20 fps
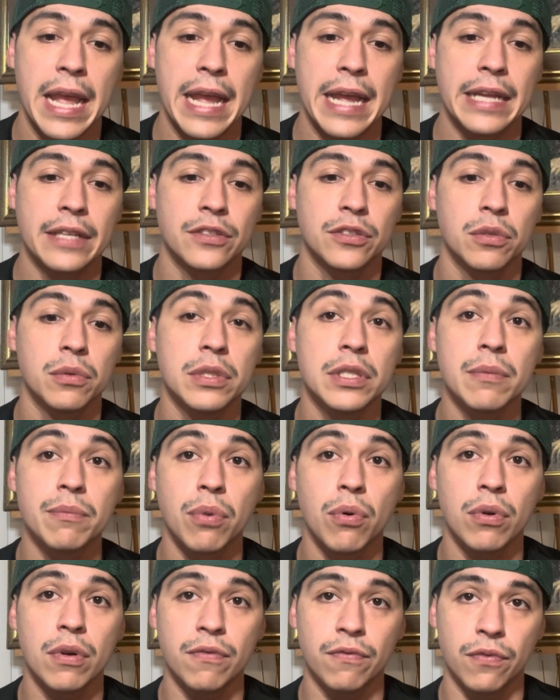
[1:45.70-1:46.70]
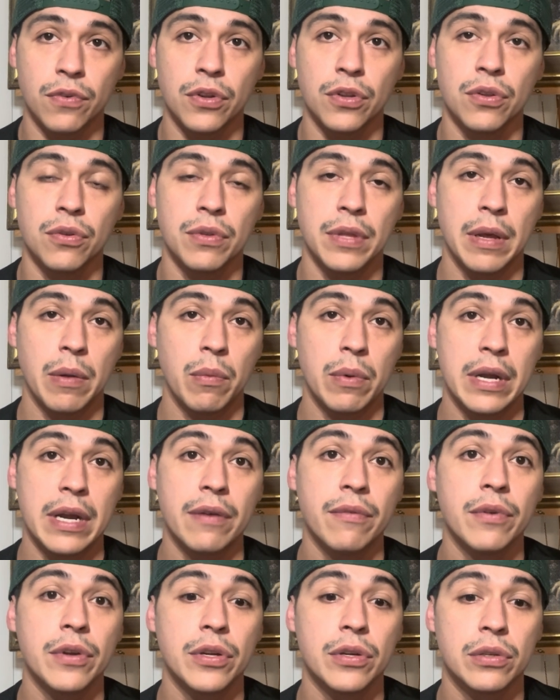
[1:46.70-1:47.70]
and so it's important for you that
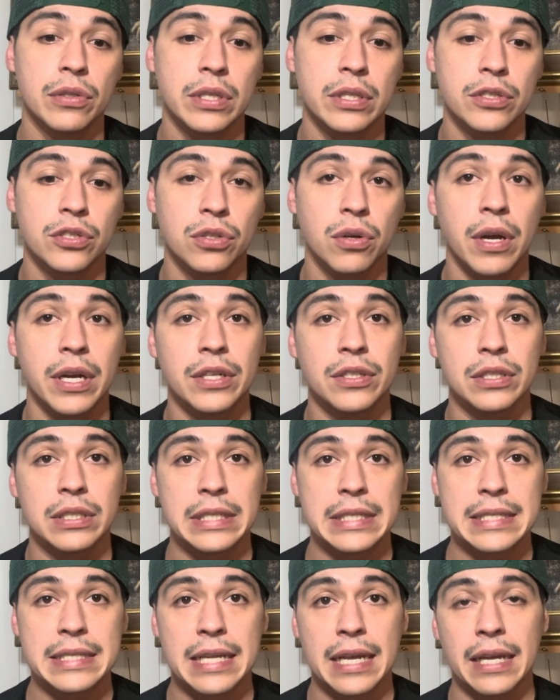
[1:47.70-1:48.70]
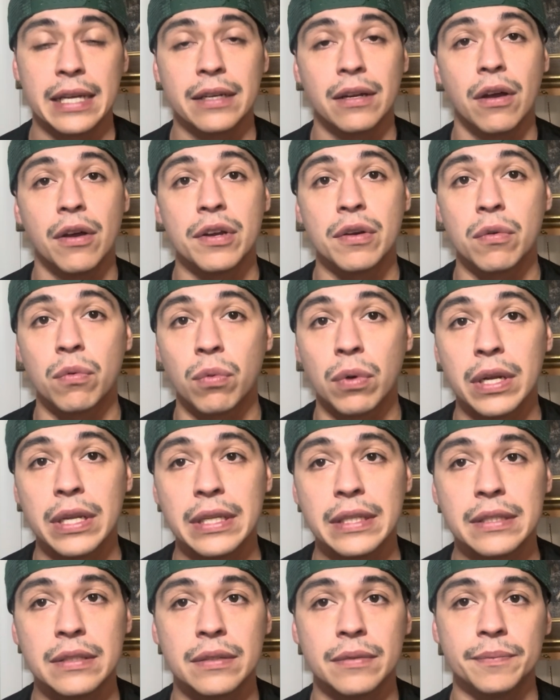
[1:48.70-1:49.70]
whenever you're trying to decide on a
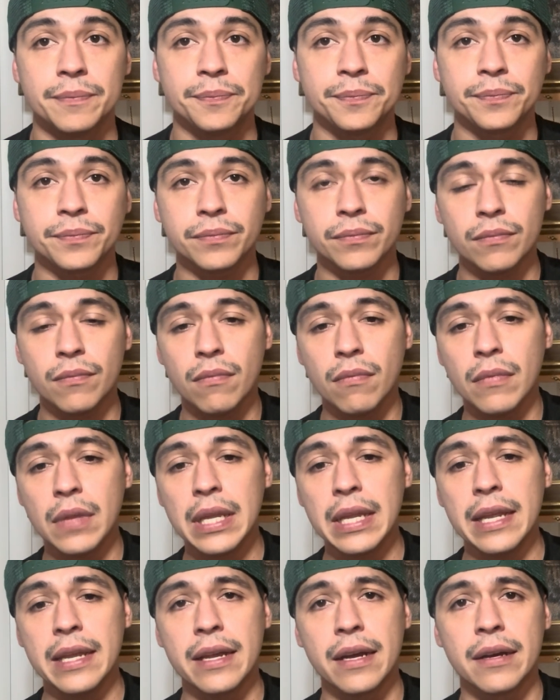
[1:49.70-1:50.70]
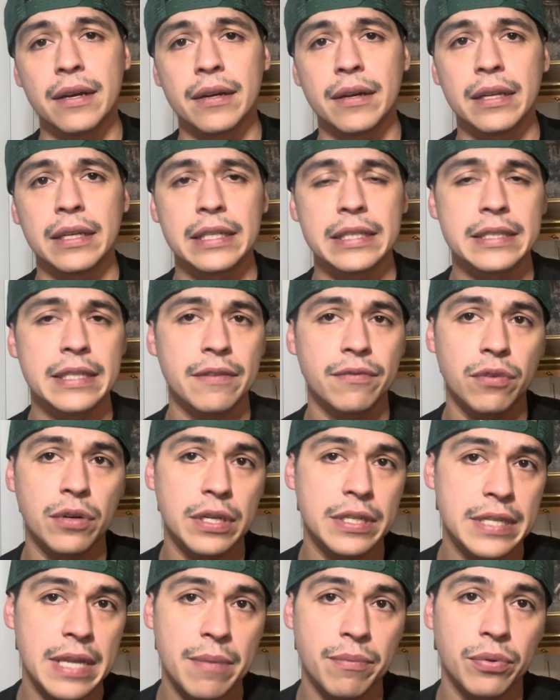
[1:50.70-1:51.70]
rate, let's say for
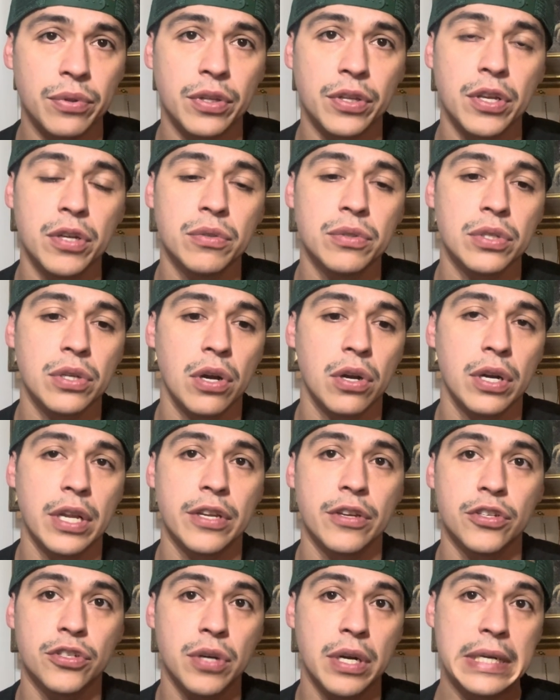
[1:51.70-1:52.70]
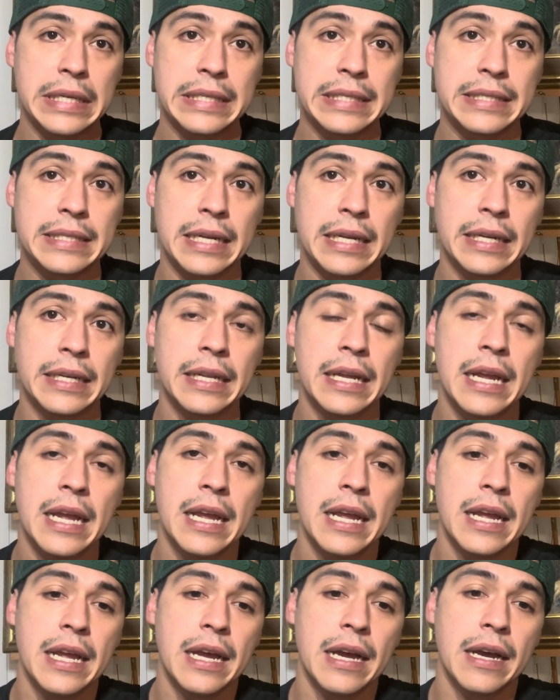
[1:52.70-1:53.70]
example the Coast Guard, and you're trying to decide
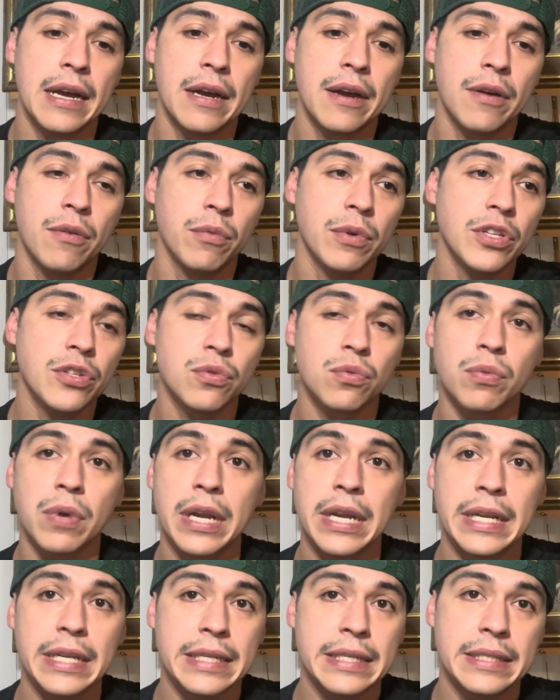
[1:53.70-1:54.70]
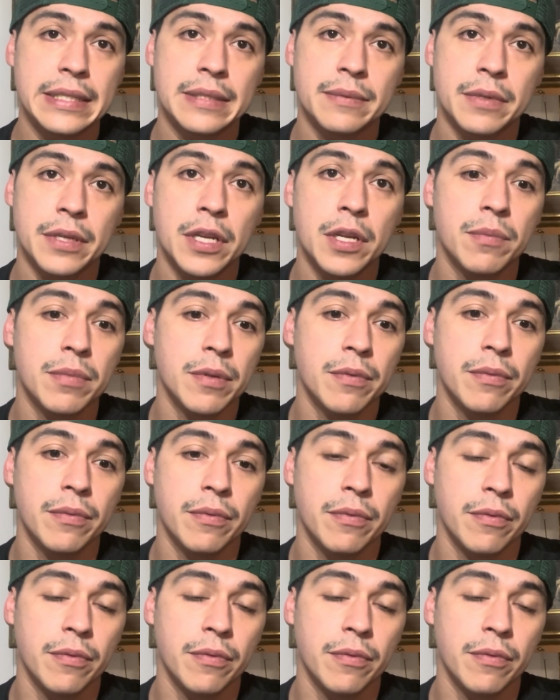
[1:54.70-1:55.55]
which rate is going to be